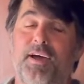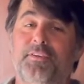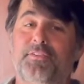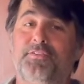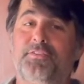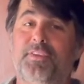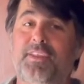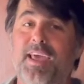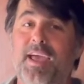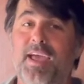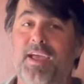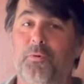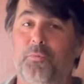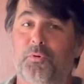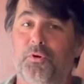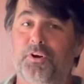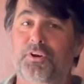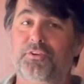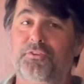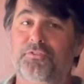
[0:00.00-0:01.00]
And today
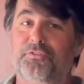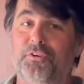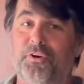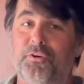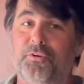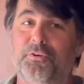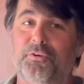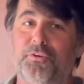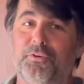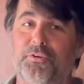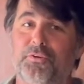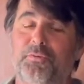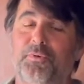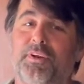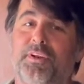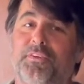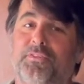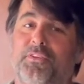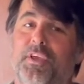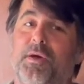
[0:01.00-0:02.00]
we're going to show you
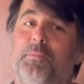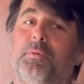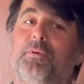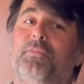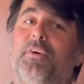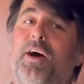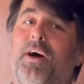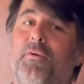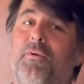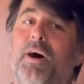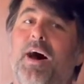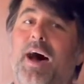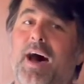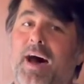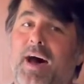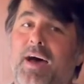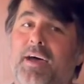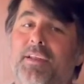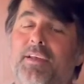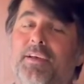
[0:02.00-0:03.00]
an example of how
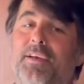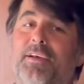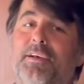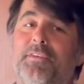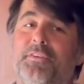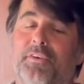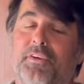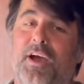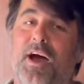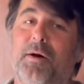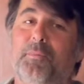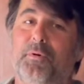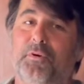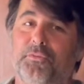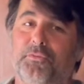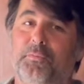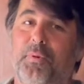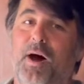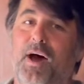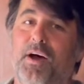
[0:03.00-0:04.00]
hot the
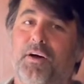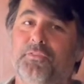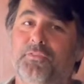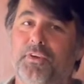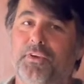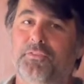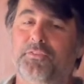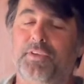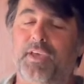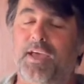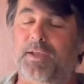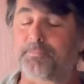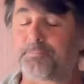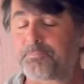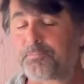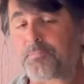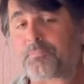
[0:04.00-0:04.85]
compost pile does get.